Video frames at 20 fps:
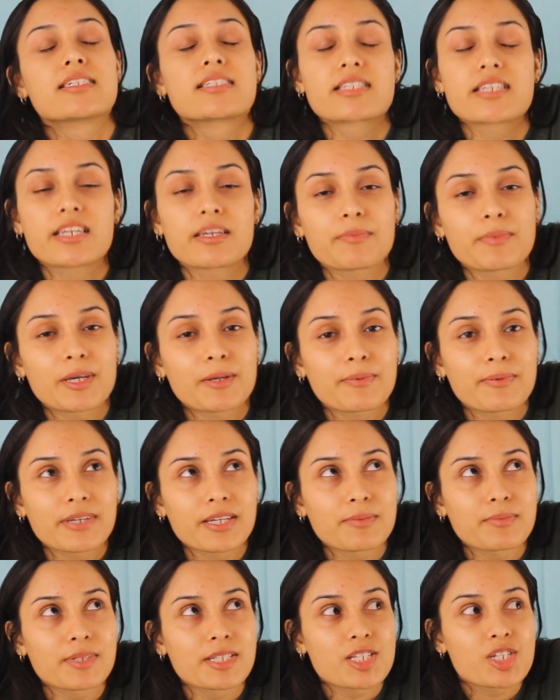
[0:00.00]
Did he make
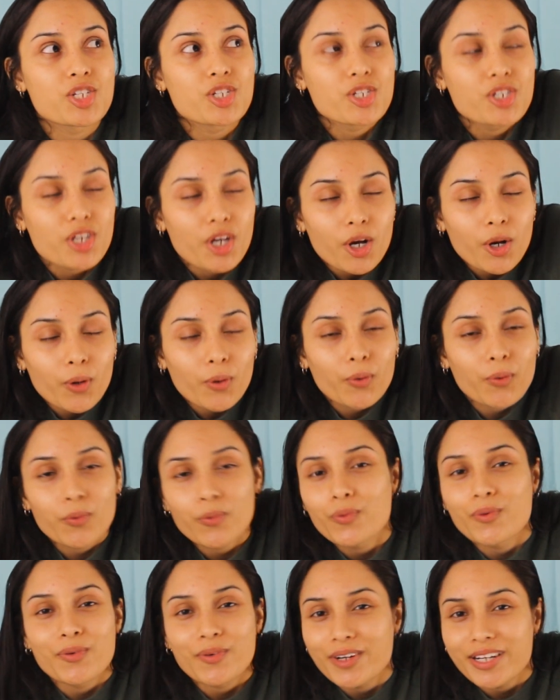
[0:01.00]
payments?
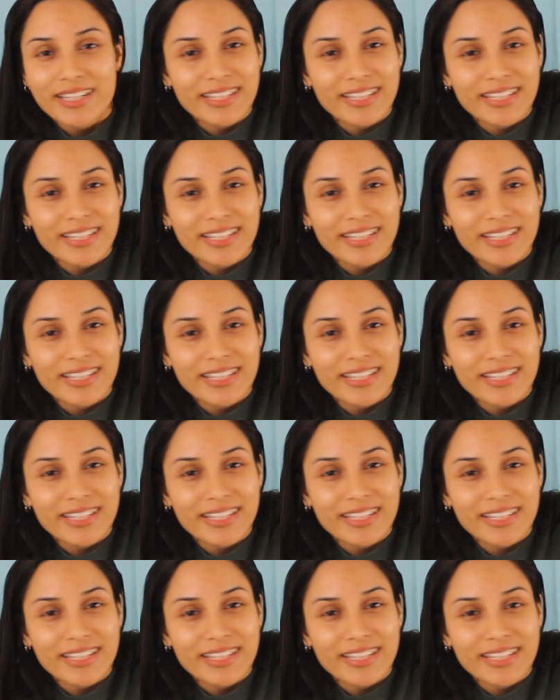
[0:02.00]
No.